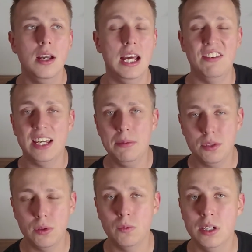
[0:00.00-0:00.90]
And if it keeps
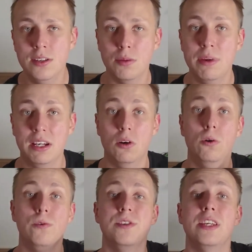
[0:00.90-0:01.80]
doing well, they'll make a
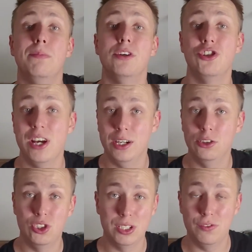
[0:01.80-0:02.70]
whole separate channel
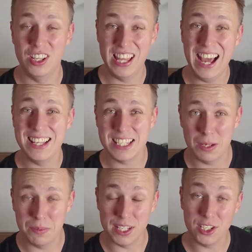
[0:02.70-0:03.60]
just for that
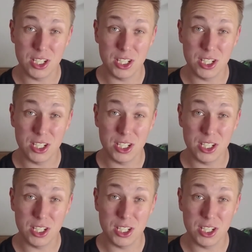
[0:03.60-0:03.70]
sub niche.